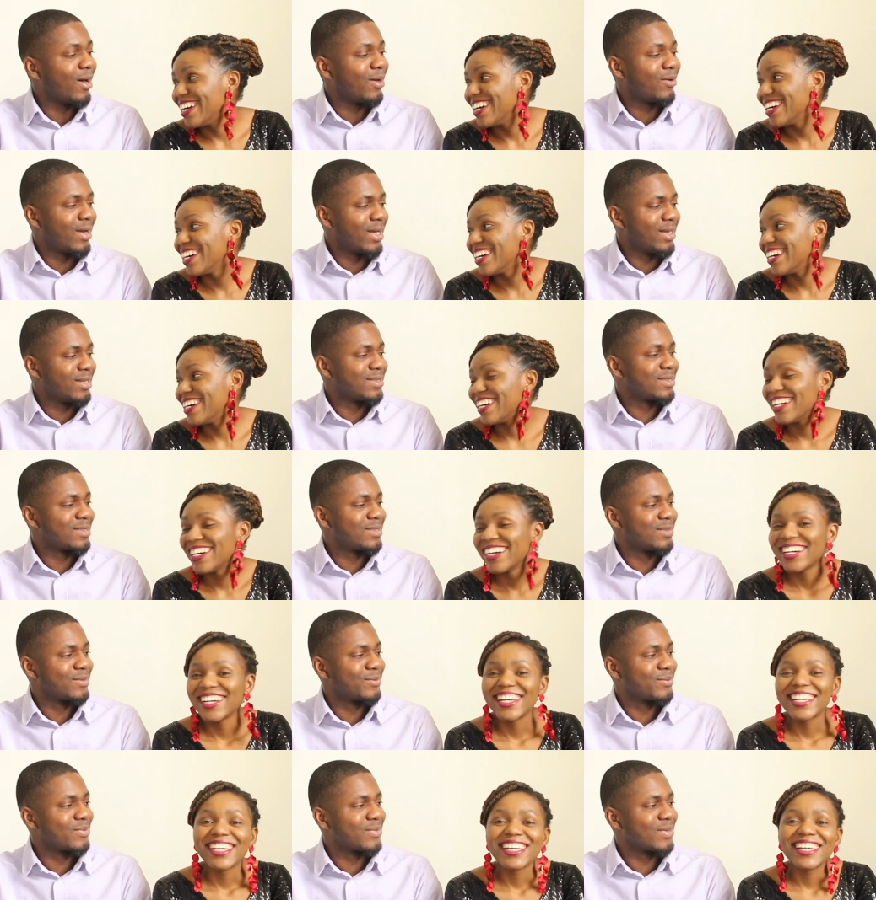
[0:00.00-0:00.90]
Speaker 1: all right.
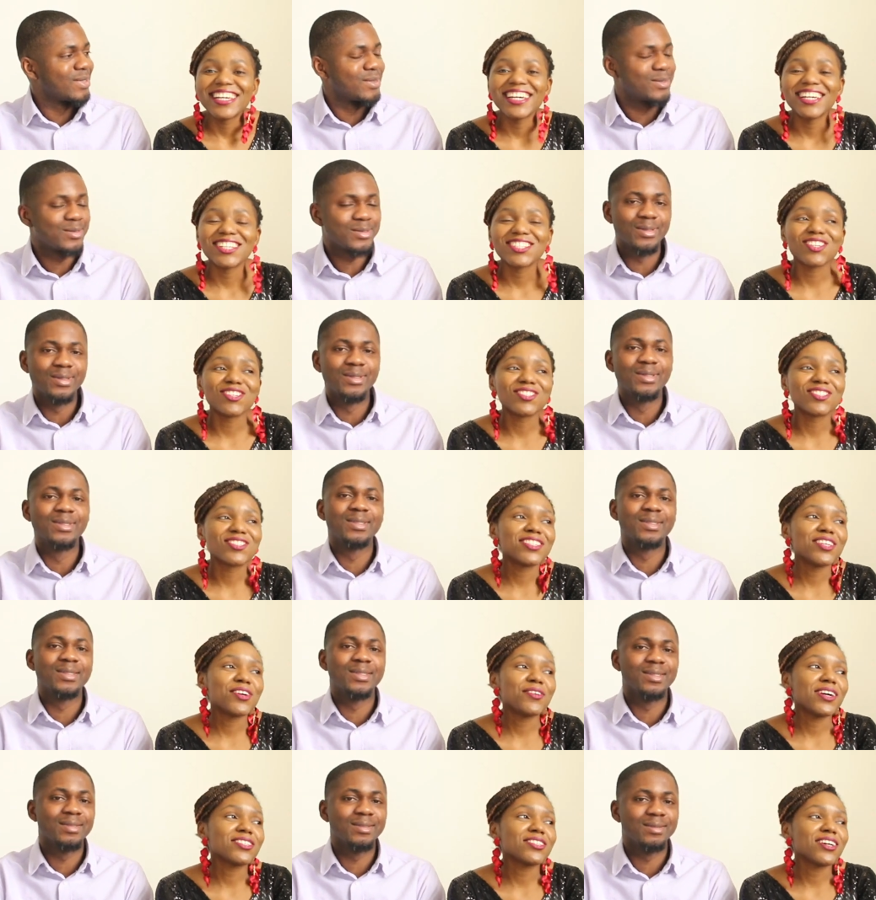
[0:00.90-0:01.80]
Yeah, so, so
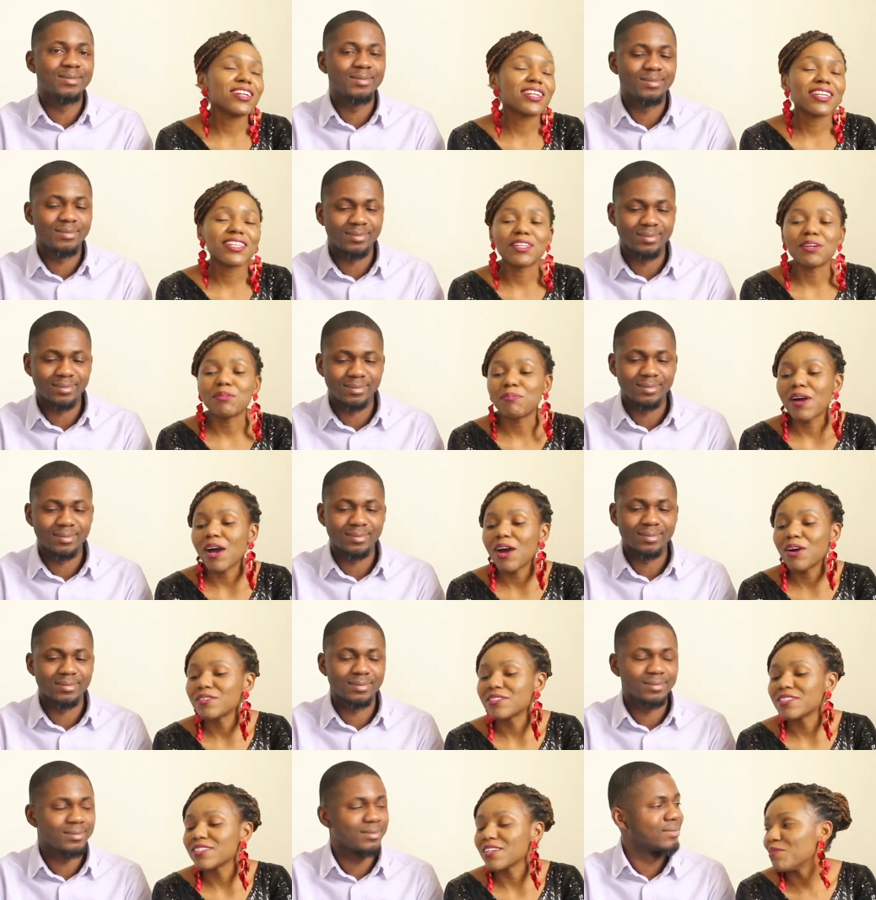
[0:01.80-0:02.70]
today
Speaker 2: we're talking
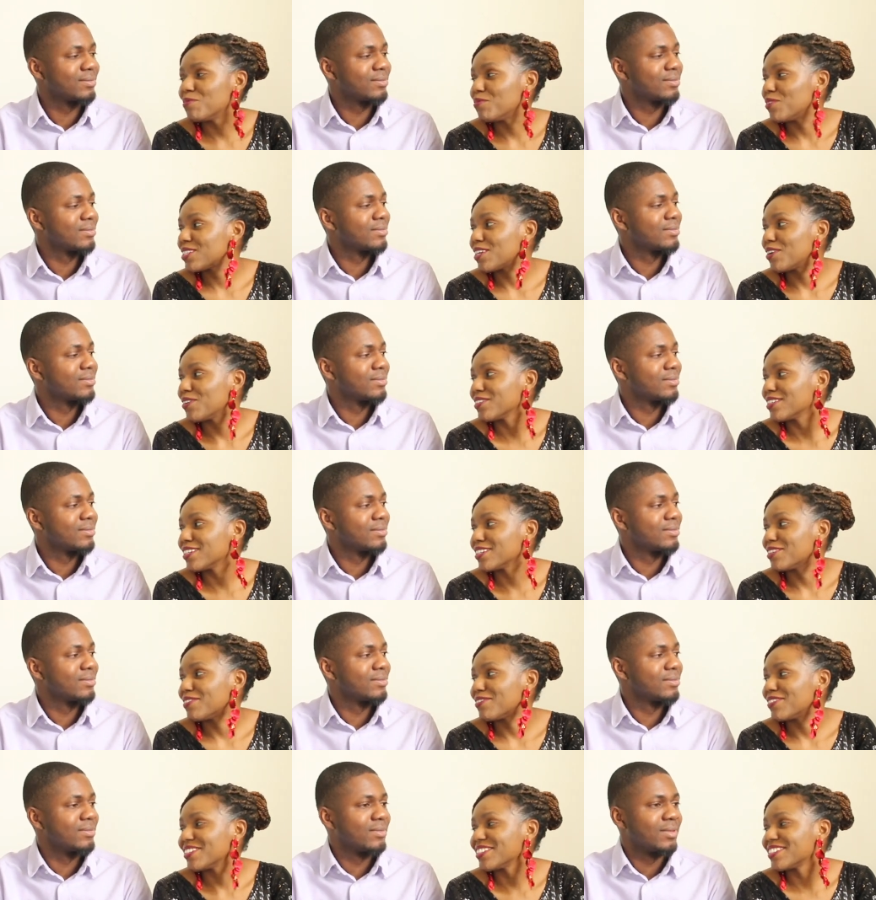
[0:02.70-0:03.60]
about um, what are we
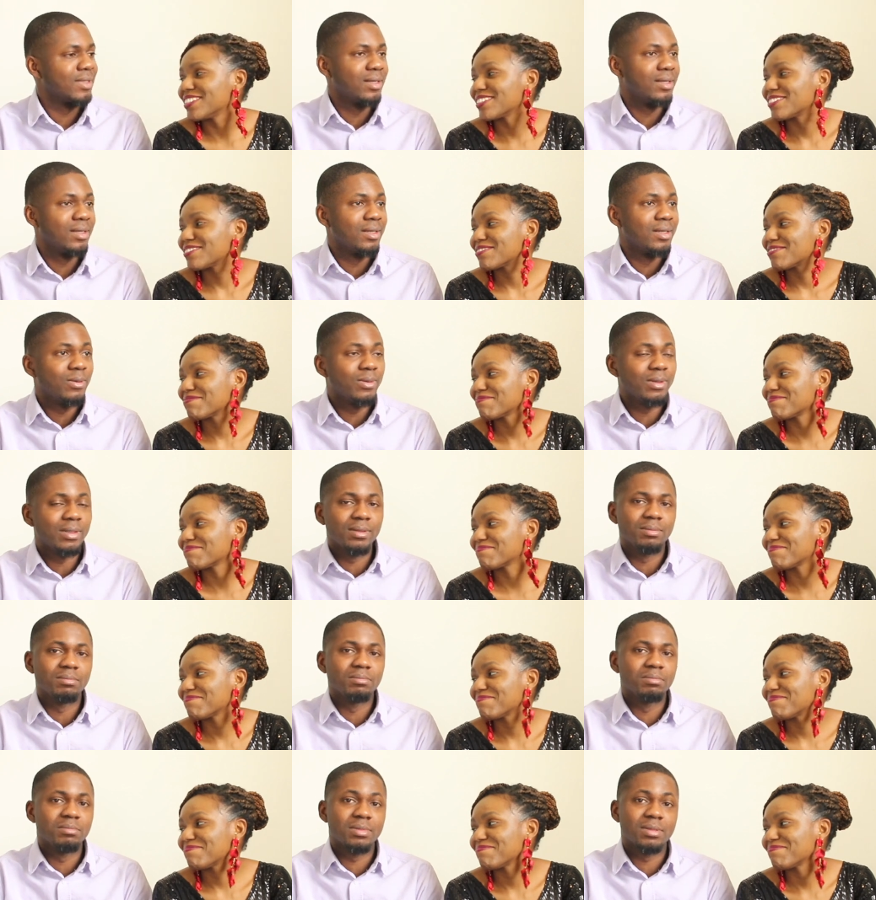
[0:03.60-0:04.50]
talking about?
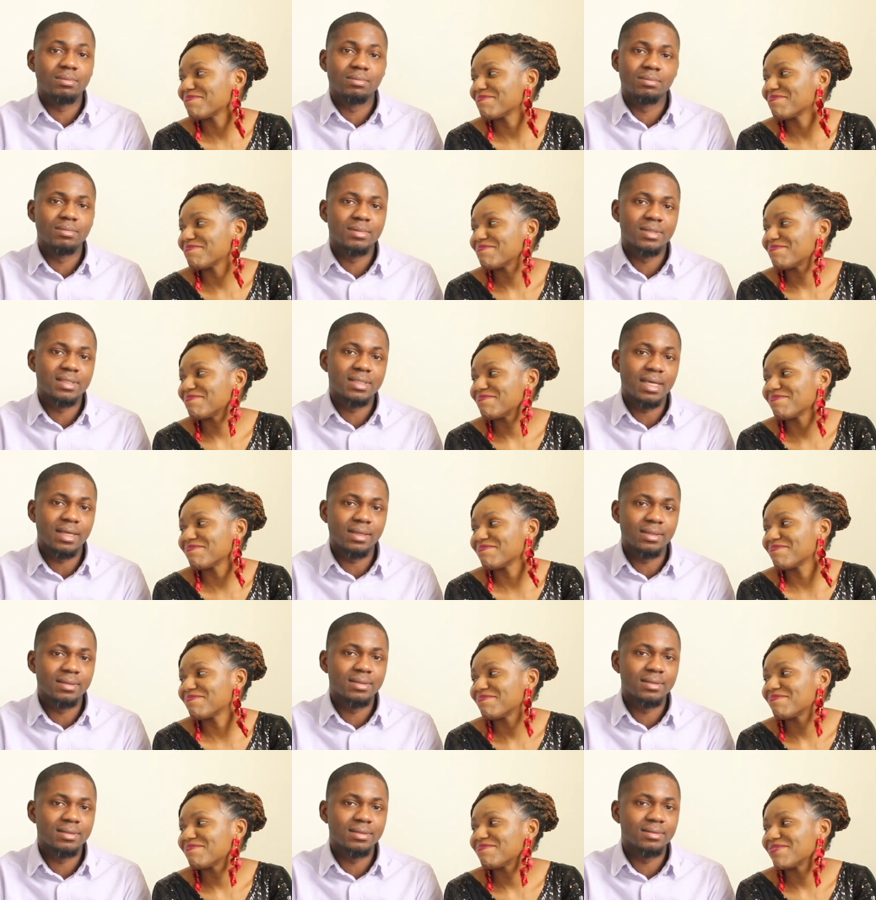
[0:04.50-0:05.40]
Speaker 1: Well,
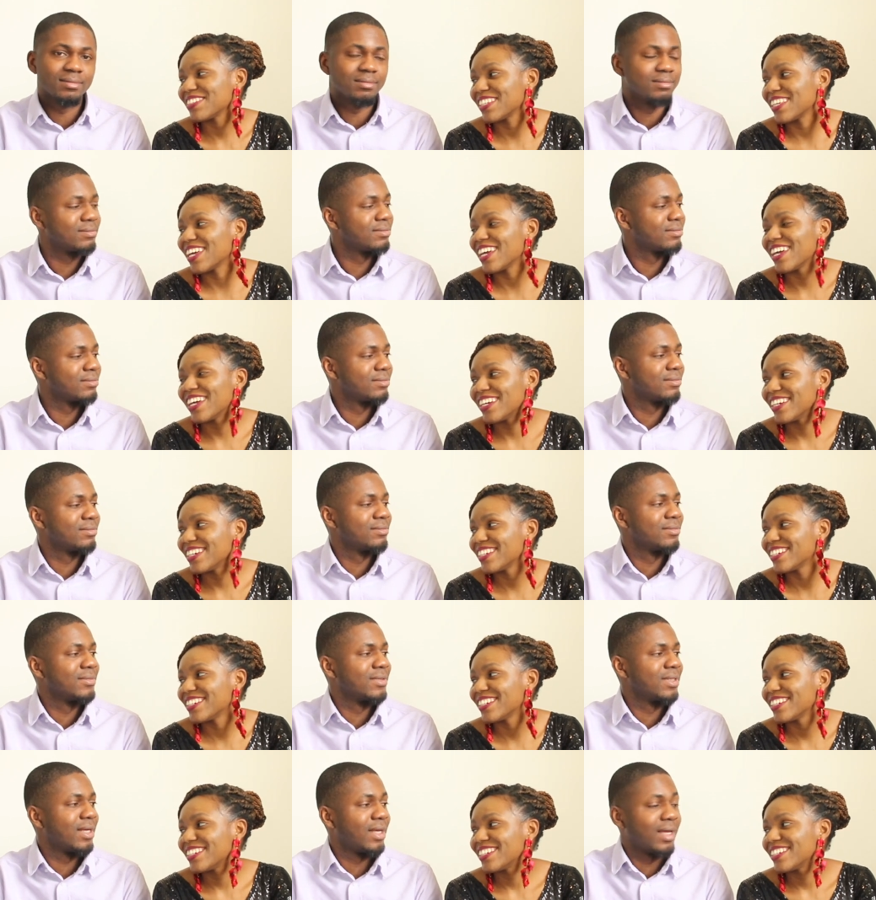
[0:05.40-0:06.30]
sex. Yeah.
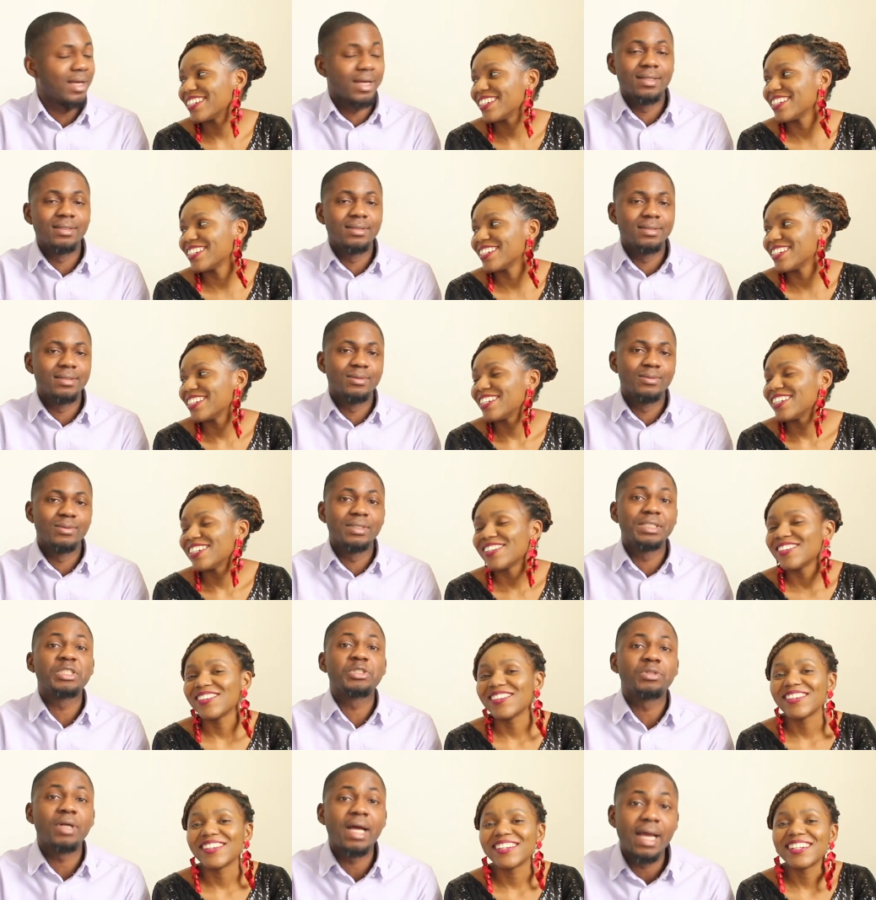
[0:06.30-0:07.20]
And
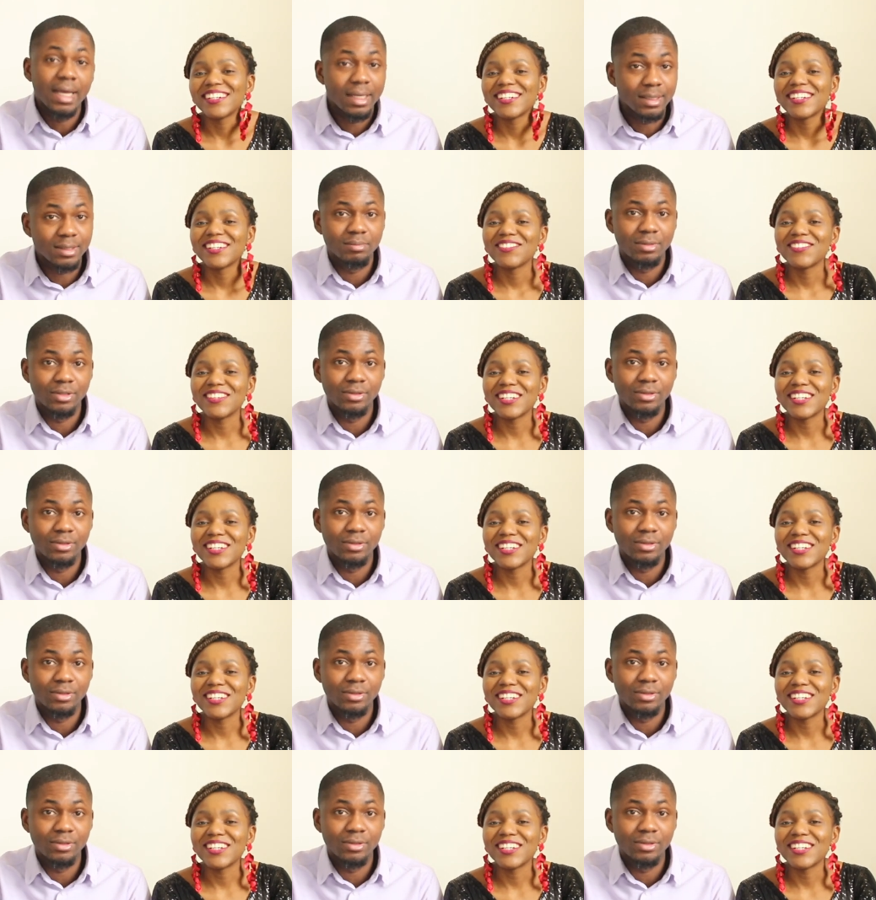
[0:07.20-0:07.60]
we try to